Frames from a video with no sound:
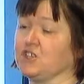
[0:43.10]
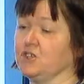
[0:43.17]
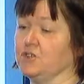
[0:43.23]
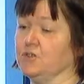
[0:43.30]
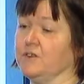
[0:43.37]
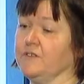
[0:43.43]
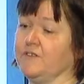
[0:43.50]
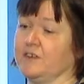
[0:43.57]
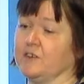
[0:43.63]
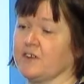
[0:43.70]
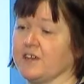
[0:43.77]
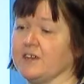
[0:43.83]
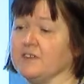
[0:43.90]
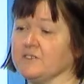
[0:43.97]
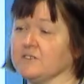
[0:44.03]
tool for
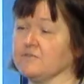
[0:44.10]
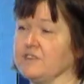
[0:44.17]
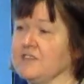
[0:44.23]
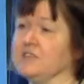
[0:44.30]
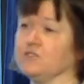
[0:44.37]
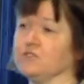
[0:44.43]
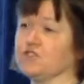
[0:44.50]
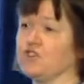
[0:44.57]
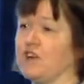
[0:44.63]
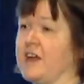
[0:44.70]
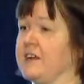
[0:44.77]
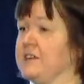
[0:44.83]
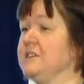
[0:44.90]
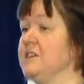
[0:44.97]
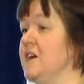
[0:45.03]
looking at the renal
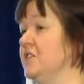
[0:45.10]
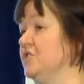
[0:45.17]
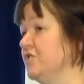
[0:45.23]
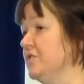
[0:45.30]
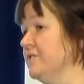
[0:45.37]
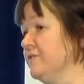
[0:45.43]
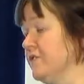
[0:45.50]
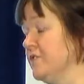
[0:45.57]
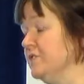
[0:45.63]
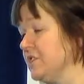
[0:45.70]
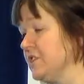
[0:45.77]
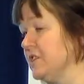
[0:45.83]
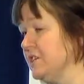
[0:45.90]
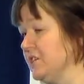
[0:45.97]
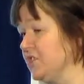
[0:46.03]
tract,
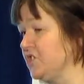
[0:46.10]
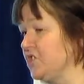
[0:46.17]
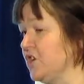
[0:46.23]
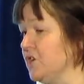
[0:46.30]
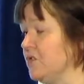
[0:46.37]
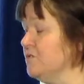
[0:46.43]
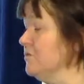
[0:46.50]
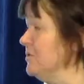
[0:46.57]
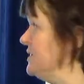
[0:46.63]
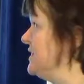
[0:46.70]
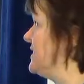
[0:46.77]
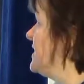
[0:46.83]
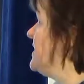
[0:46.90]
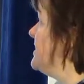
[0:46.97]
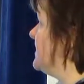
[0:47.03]
hydronephrosis,
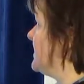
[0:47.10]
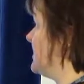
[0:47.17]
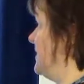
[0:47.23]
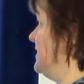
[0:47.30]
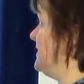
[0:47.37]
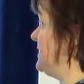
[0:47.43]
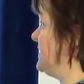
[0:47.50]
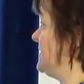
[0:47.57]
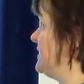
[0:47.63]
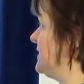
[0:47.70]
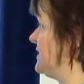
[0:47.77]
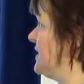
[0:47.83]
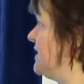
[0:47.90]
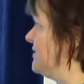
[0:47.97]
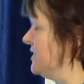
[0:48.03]
stones,
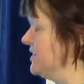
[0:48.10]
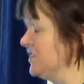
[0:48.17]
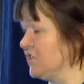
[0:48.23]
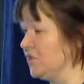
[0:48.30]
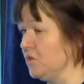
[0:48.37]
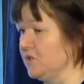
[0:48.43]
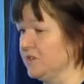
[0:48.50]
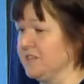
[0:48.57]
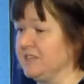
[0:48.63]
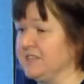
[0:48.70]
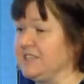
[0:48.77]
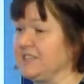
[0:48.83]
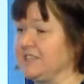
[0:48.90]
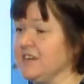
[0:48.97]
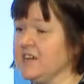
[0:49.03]
cysts, other
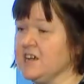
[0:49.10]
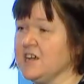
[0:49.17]
disorders.